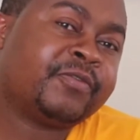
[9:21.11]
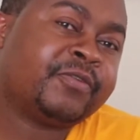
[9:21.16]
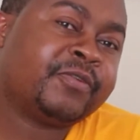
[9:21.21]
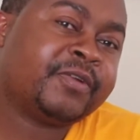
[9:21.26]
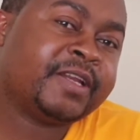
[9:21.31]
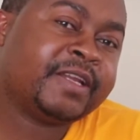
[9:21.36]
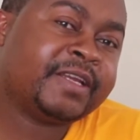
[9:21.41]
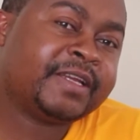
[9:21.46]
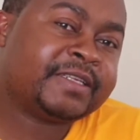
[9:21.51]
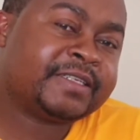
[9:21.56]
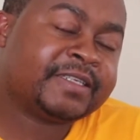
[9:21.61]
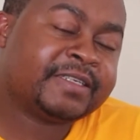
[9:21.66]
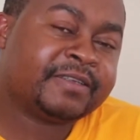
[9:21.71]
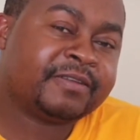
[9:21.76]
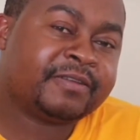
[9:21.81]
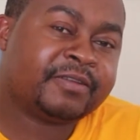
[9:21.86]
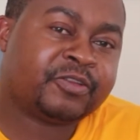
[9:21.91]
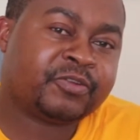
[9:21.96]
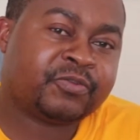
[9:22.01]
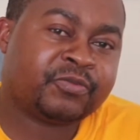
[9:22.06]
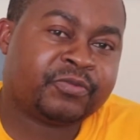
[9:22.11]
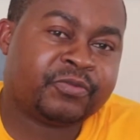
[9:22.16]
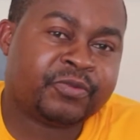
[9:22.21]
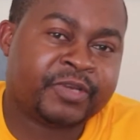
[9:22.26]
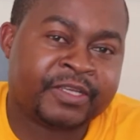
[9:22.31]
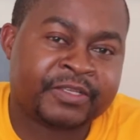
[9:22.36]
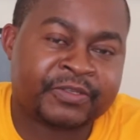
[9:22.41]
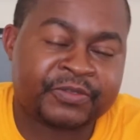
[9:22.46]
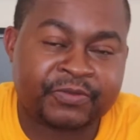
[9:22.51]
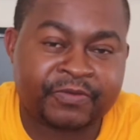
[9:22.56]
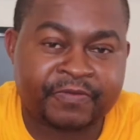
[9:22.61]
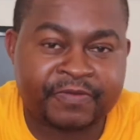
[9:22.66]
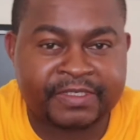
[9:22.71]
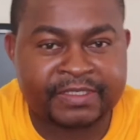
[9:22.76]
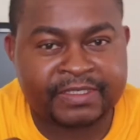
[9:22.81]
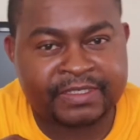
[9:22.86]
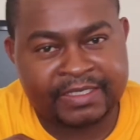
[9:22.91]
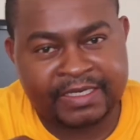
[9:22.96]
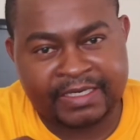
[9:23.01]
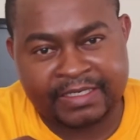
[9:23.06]
connected through a soft
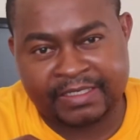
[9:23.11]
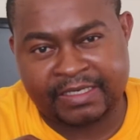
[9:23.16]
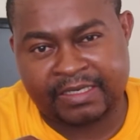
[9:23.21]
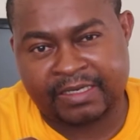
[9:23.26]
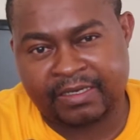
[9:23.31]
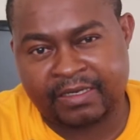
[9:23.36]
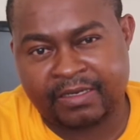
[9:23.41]
starter,